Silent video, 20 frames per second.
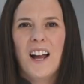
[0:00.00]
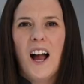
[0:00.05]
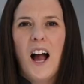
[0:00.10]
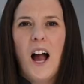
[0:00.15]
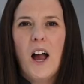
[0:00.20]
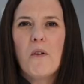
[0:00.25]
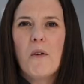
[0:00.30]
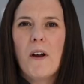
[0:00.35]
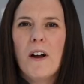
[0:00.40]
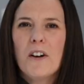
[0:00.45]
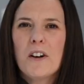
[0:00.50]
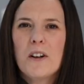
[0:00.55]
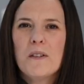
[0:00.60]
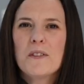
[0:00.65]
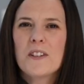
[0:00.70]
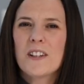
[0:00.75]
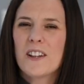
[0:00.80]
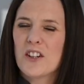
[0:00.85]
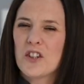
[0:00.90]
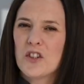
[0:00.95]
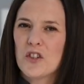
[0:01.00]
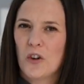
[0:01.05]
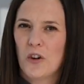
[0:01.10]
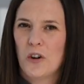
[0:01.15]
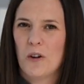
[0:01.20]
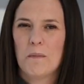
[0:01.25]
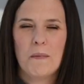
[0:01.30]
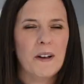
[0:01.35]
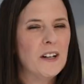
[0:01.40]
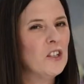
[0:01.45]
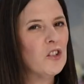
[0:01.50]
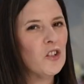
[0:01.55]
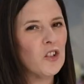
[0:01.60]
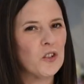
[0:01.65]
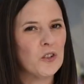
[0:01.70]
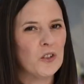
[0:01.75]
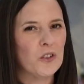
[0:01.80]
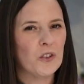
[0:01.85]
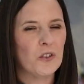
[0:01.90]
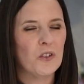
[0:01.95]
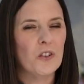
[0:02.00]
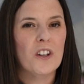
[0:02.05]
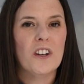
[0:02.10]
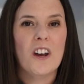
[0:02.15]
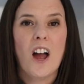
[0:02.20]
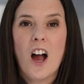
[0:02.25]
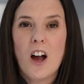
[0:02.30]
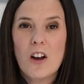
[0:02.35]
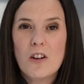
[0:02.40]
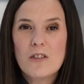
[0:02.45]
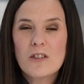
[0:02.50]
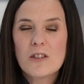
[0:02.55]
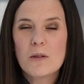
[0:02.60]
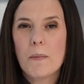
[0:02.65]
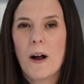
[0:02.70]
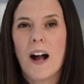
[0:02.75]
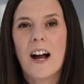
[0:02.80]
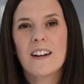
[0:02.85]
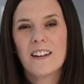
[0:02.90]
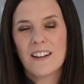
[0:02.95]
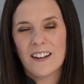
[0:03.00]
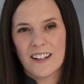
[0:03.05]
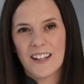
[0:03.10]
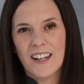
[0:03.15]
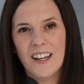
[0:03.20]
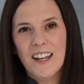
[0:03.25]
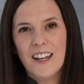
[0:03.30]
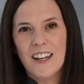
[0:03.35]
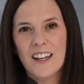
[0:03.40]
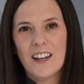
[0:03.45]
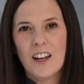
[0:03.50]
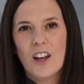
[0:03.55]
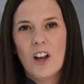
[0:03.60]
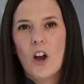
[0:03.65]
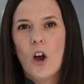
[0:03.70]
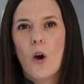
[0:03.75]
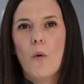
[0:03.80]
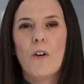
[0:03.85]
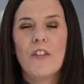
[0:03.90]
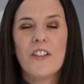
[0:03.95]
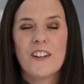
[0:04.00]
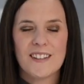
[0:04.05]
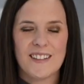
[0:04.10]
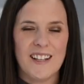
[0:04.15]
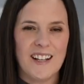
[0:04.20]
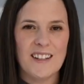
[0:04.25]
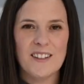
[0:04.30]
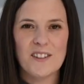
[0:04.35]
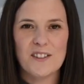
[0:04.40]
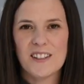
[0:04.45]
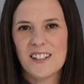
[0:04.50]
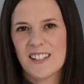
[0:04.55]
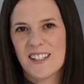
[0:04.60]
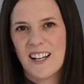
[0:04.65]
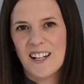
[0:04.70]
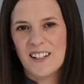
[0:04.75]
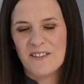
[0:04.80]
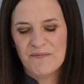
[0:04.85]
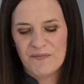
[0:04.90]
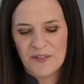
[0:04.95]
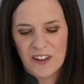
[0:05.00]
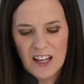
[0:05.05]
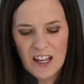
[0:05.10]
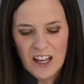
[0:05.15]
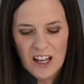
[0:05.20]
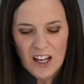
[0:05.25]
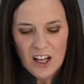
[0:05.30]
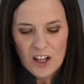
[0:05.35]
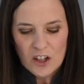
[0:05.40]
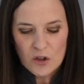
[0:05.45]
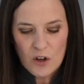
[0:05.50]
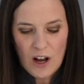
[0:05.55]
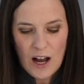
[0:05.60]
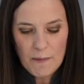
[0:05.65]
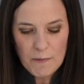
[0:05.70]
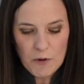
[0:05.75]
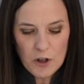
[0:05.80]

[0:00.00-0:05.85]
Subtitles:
Hi, welcome to this short mini tutorial on how to panel a cake with a stencil design. So I'm